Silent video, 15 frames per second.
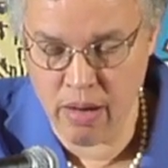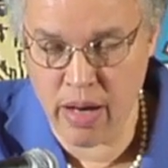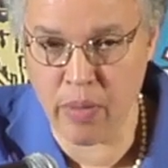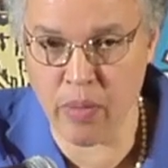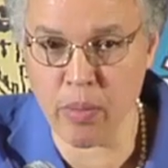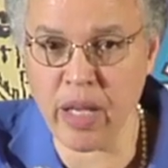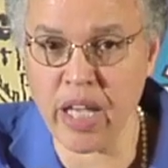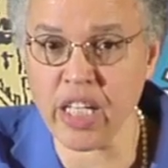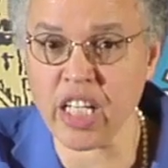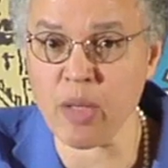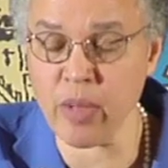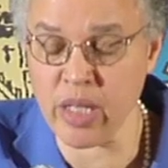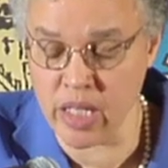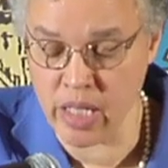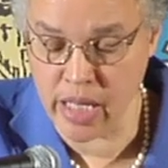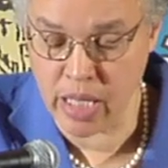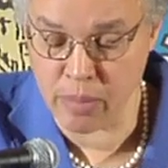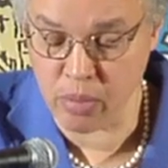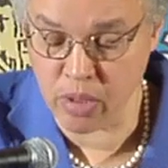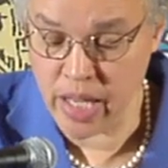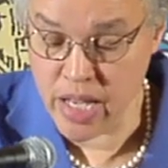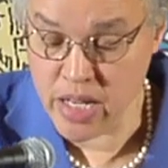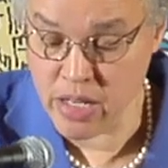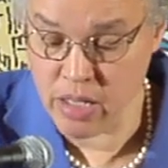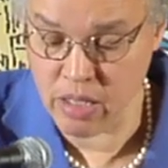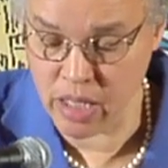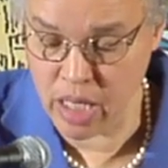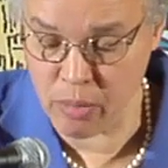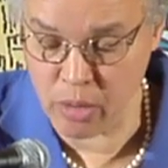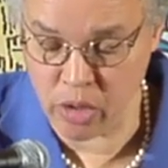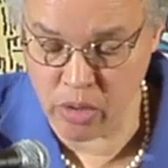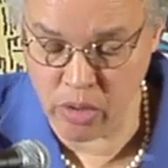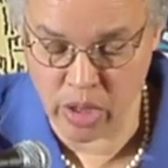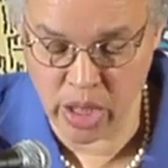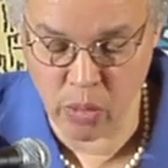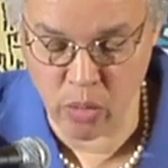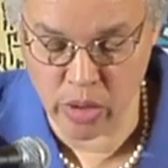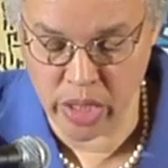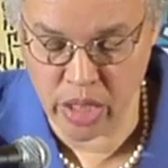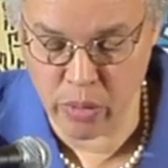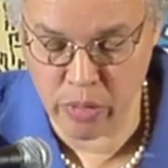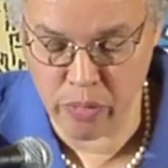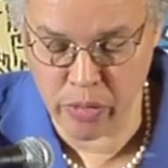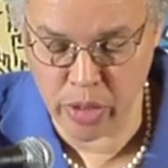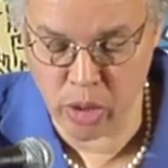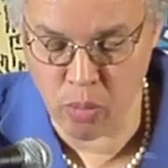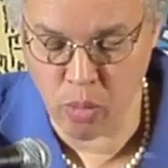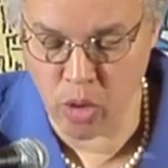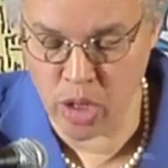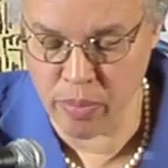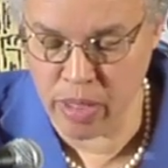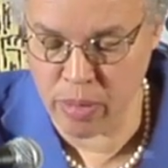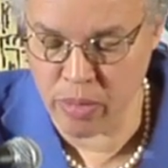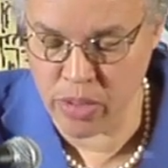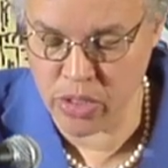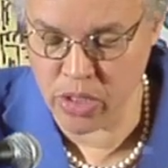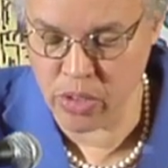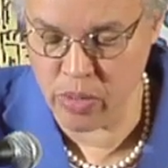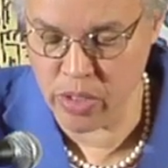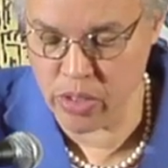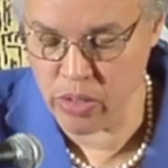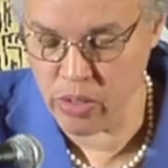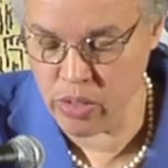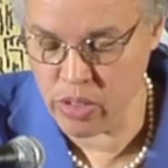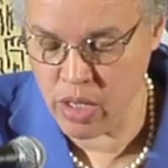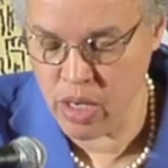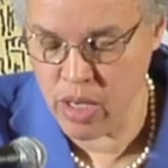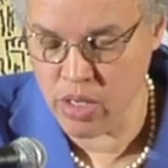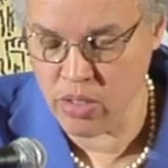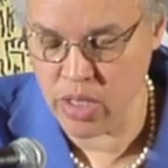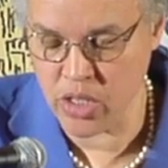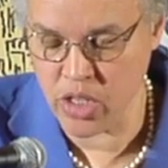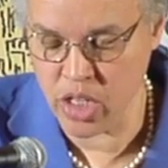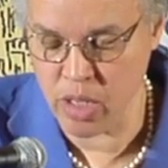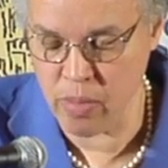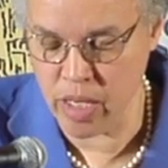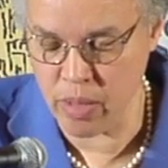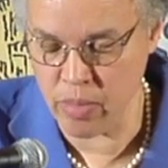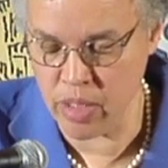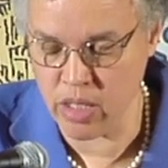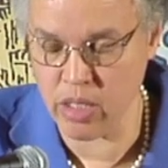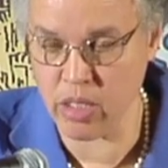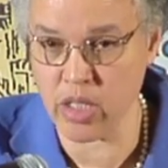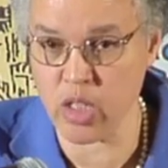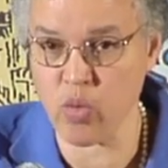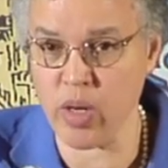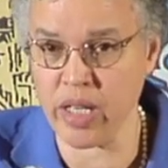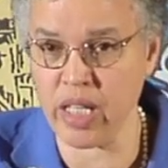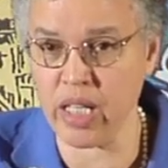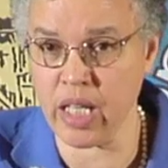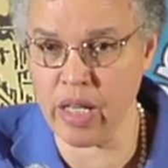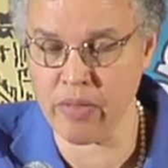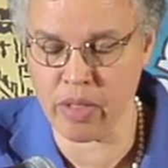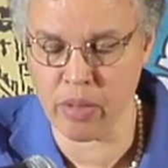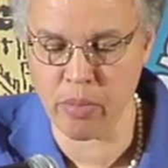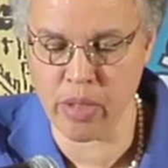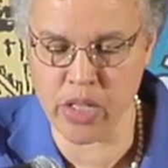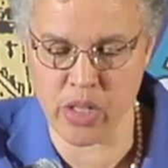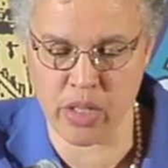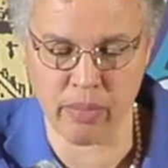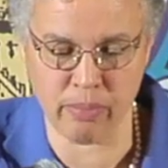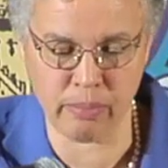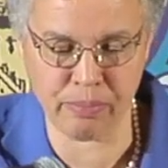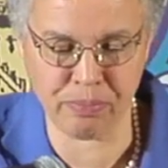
I remain committed to that pledge, and I'm currently working with fellow board members to induce such an amendment to the 2011 budget.